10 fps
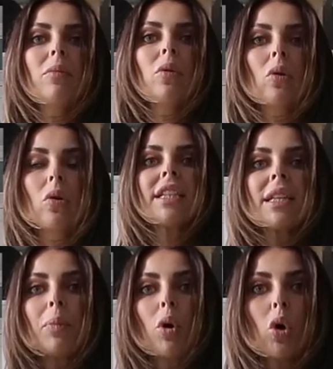more
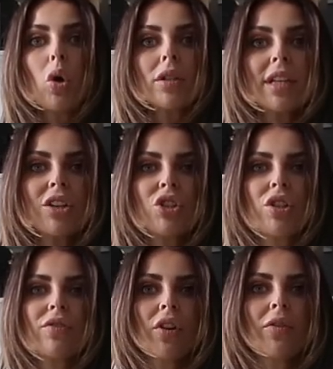support, I should
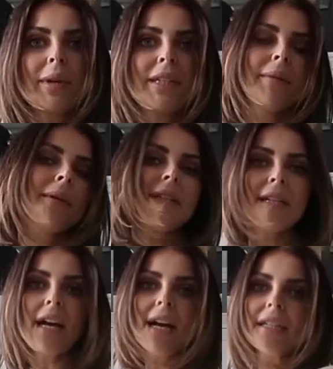have got the medium because it's
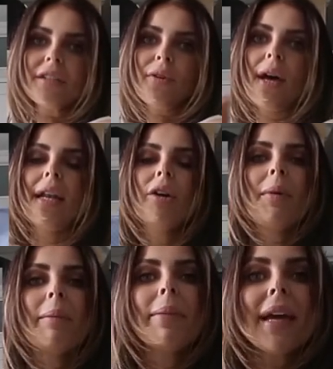kind of a little
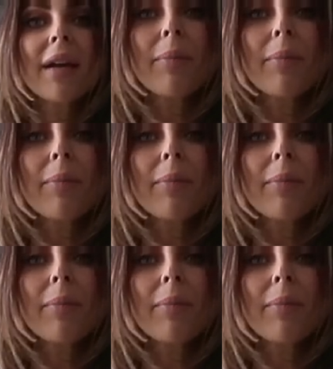bit big,